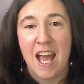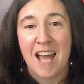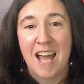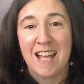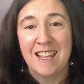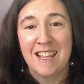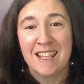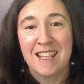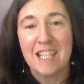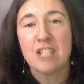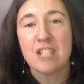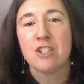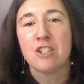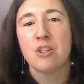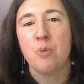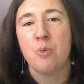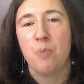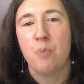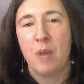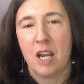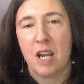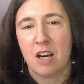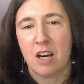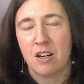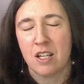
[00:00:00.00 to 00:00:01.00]
And these are the
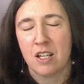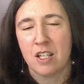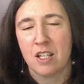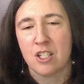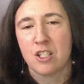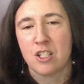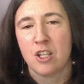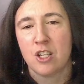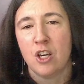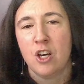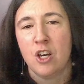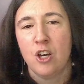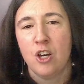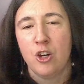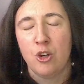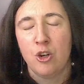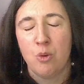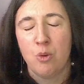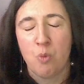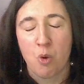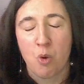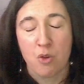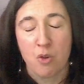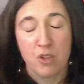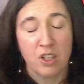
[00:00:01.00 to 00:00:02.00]
parents who
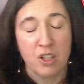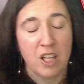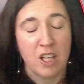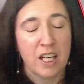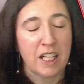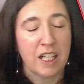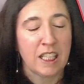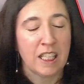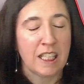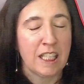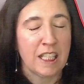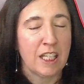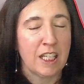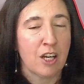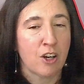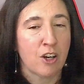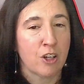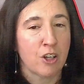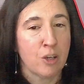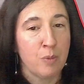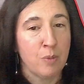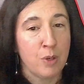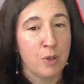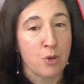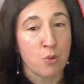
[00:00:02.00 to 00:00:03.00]
more than likely are
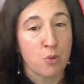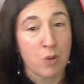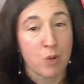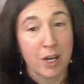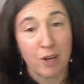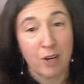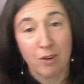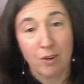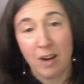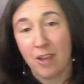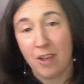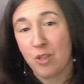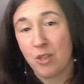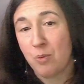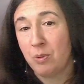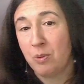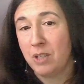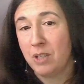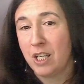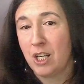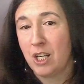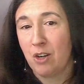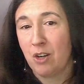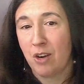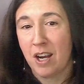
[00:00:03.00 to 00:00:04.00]
going to be running around the
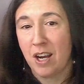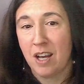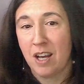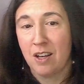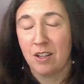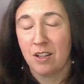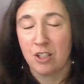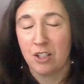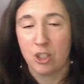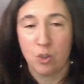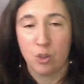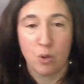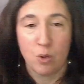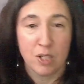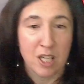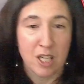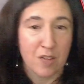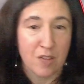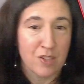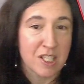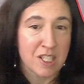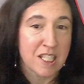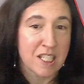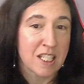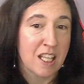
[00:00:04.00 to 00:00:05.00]
playground, going
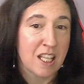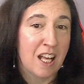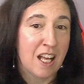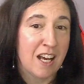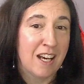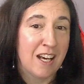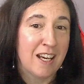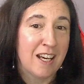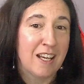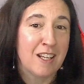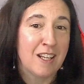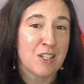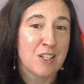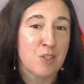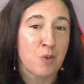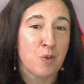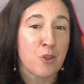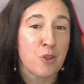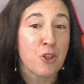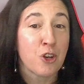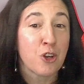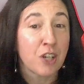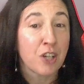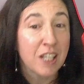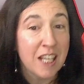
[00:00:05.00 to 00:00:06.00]
down the slides
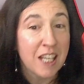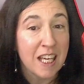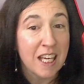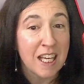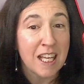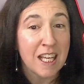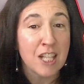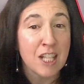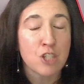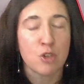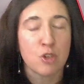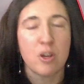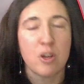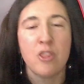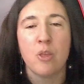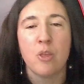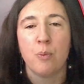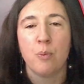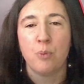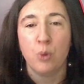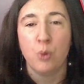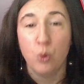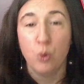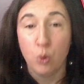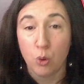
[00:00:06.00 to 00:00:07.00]
with their kids, or in the
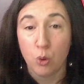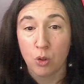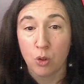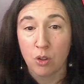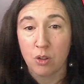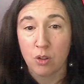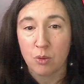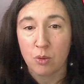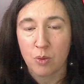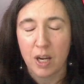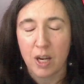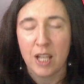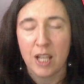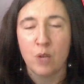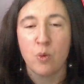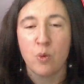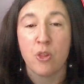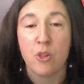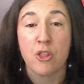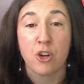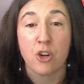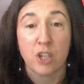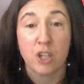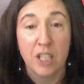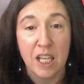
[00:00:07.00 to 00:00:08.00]
pool, right,
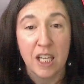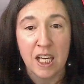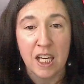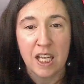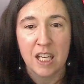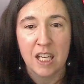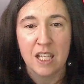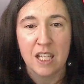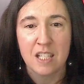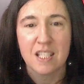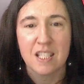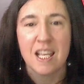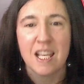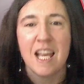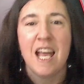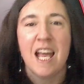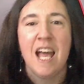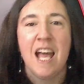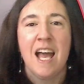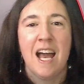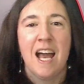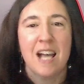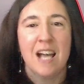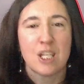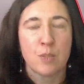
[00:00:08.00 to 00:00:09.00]
with their kids,
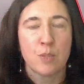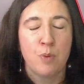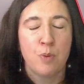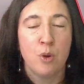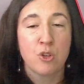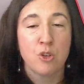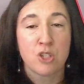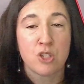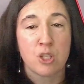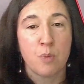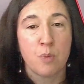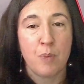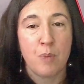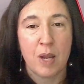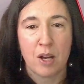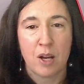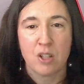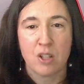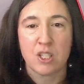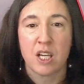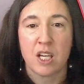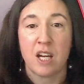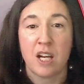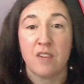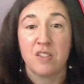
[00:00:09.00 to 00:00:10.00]
as opposed to the
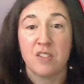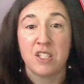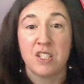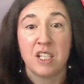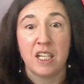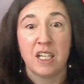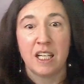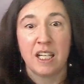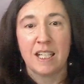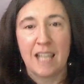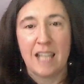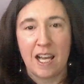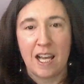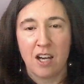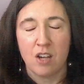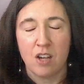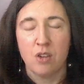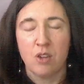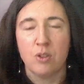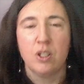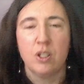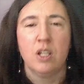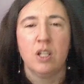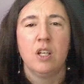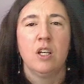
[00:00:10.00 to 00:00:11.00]
parents kind of sitting
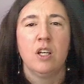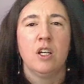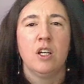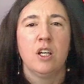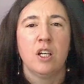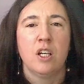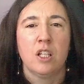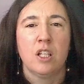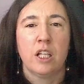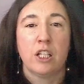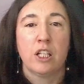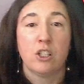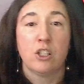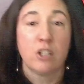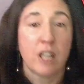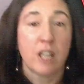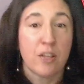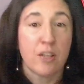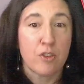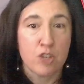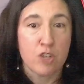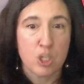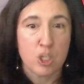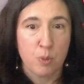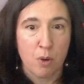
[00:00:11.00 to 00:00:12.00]
down, like looking
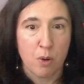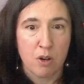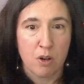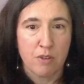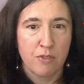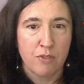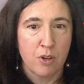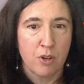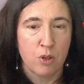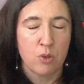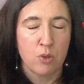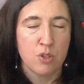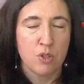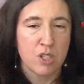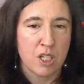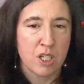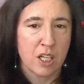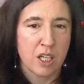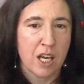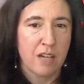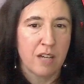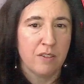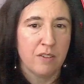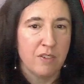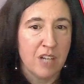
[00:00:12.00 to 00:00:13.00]
at their smartphones and
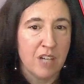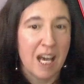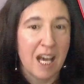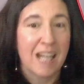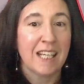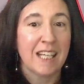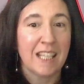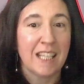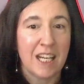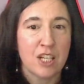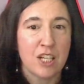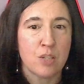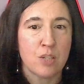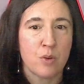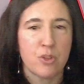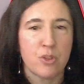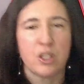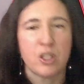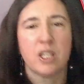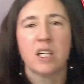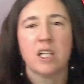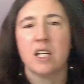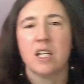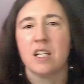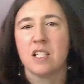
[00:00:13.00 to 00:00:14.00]
kind of not engaging with the
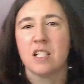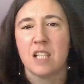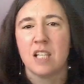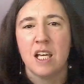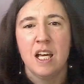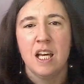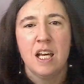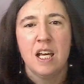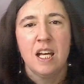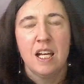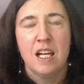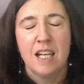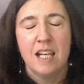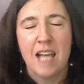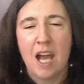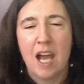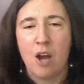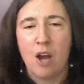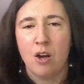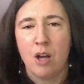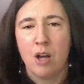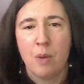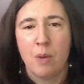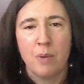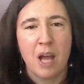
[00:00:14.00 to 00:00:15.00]
kids.
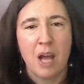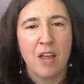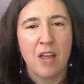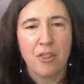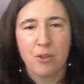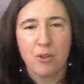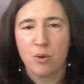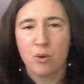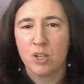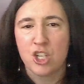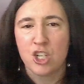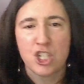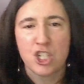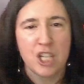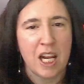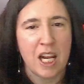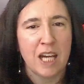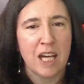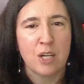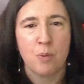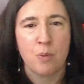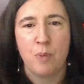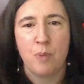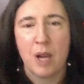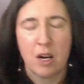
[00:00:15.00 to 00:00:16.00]
Now, I'm not throwing
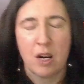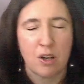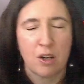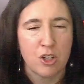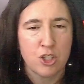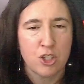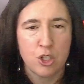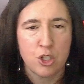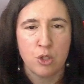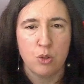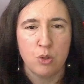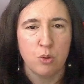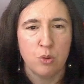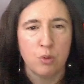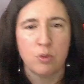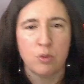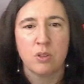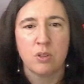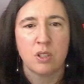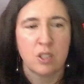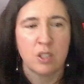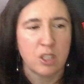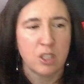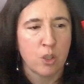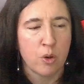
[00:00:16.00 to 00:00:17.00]
shade to parents who
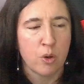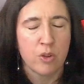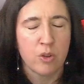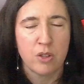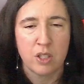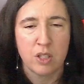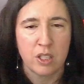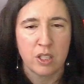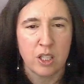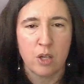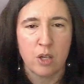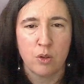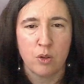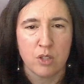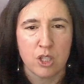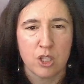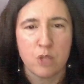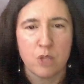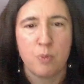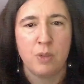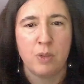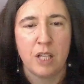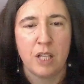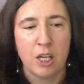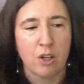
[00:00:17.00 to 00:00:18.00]
go to
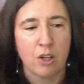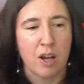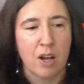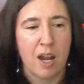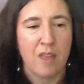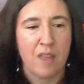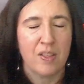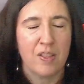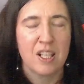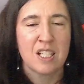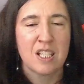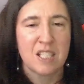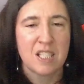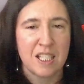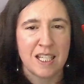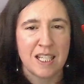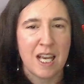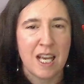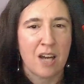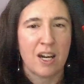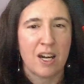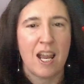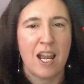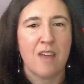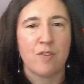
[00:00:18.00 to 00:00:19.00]
the playground and they sit
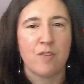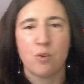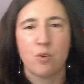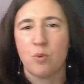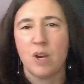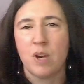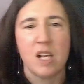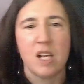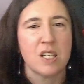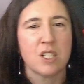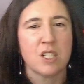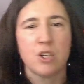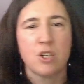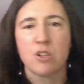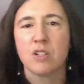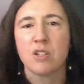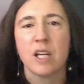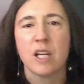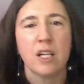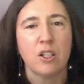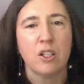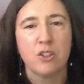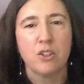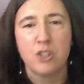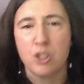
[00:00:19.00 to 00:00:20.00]
down and have a rest. You're
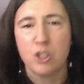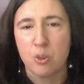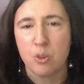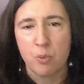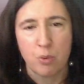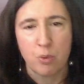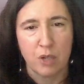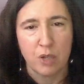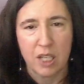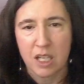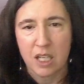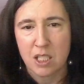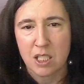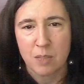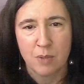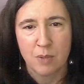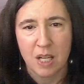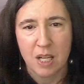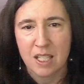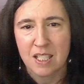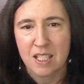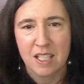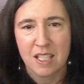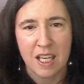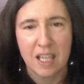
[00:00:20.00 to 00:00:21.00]
entitled to your breaks. I'm
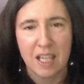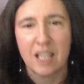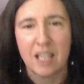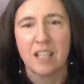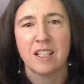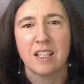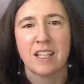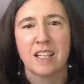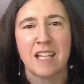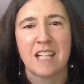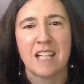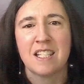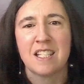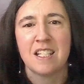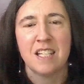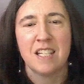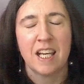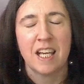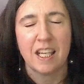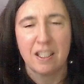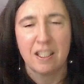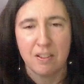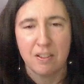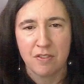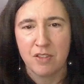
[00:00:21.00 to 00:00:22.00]
not saying that that's a
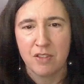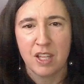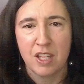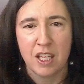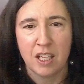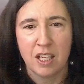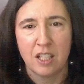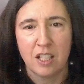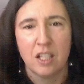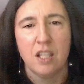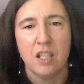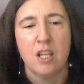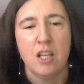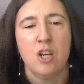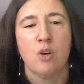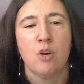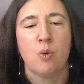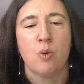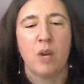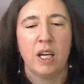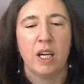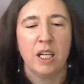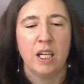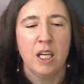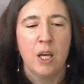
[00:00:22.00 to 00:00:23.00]
negative thing,
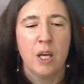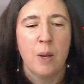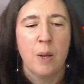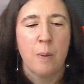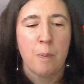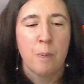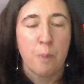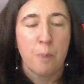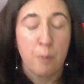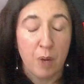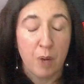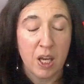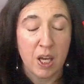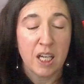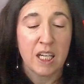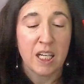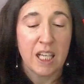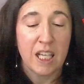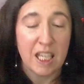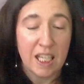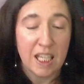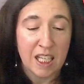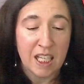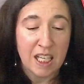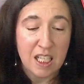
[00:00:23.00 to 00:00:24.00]
right? But
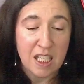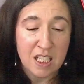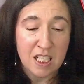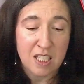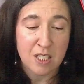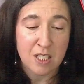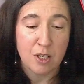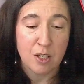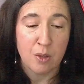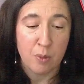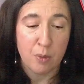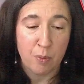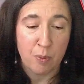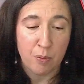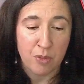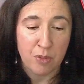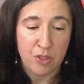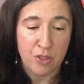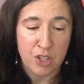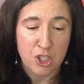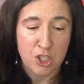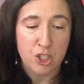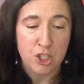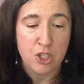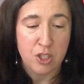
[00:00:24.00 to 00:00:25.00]
it is
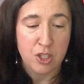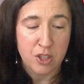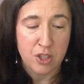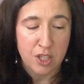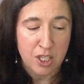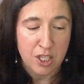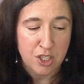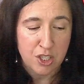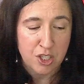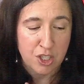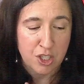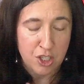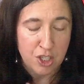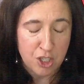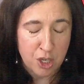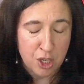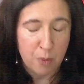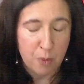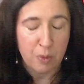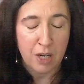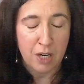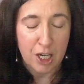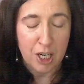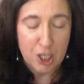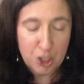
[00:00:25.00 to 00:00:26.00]
this
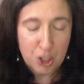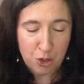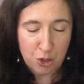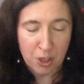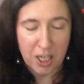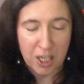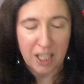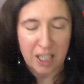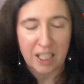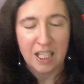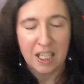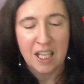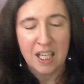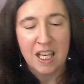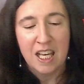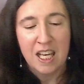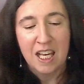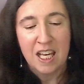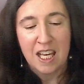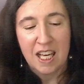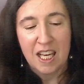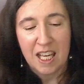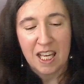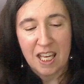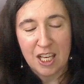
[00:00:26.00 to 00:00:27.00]
Gemini trait
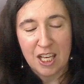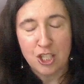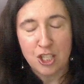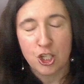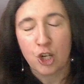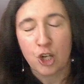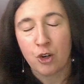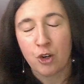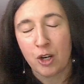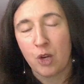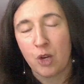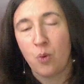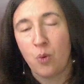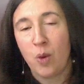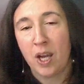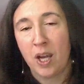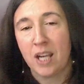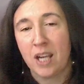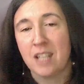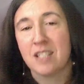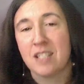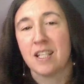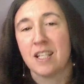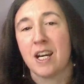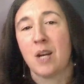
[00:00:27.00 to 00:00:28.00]
is a great
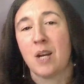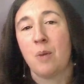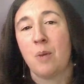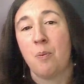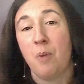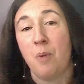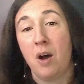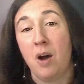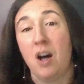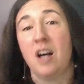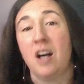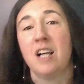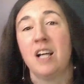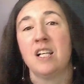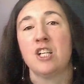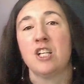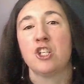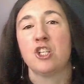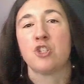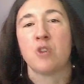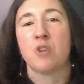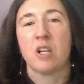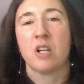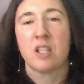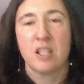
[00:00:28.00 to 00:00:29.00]
way to kind of bond and
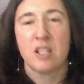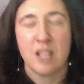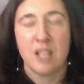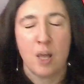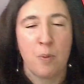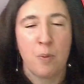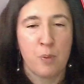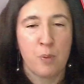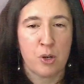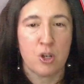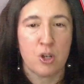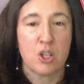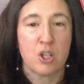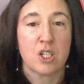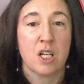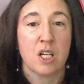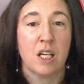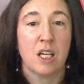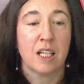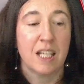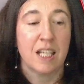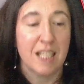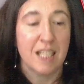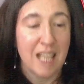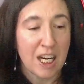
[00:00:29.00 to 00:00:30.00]
strengthen that
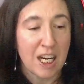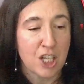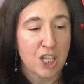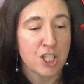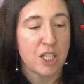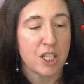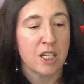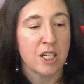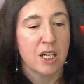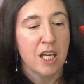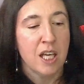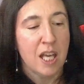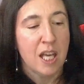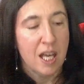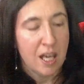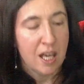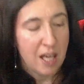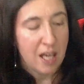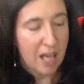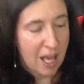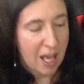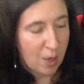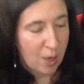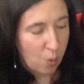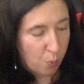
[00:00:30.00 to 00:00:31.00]
parent-child connection
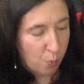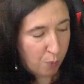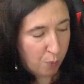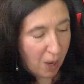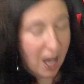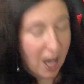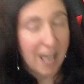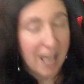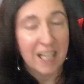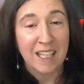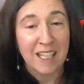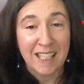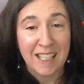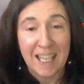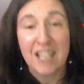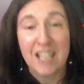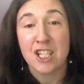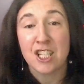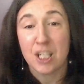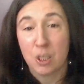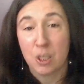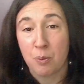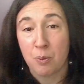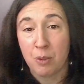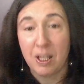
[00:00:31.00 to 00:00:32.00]
by
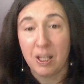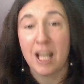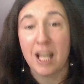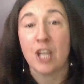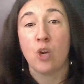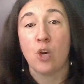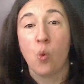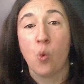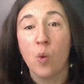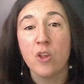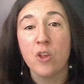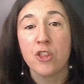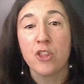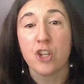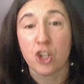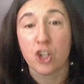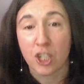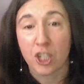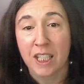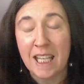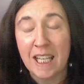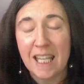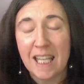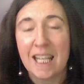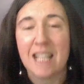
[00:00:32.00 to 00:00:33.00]
engaging in play with your
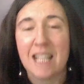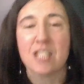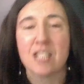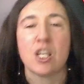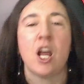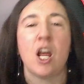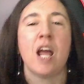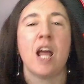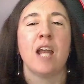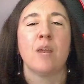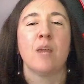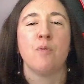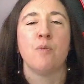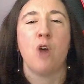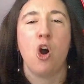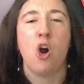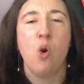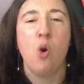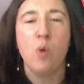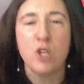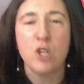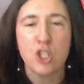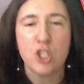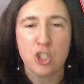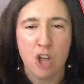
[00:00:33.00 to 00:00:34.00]
kids. And I'm
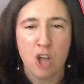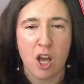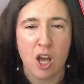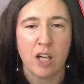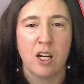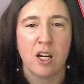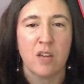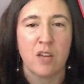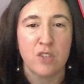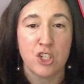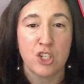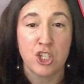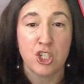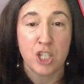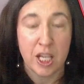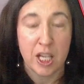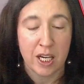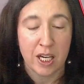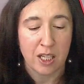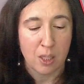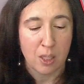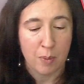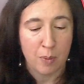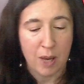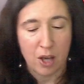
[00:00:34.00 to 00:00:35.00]
always talking on this
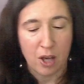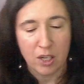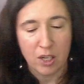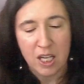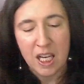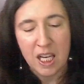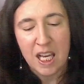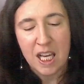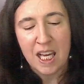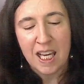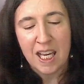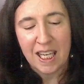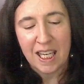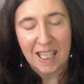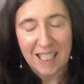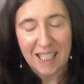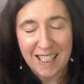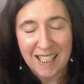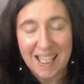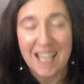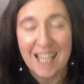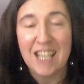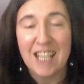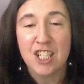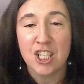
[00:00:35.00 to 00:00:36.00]
channel about
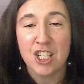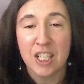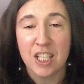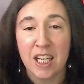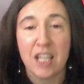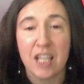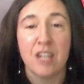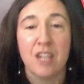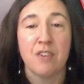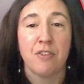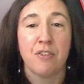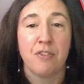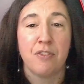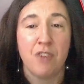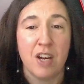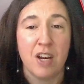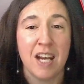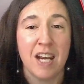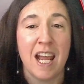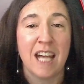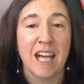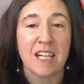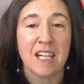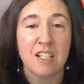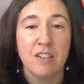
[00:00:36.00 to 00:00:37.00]
engaging in
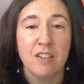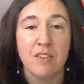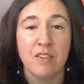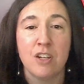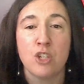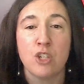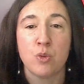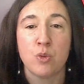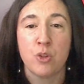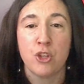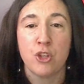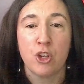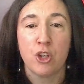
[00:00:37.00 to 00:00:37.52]
fun activities with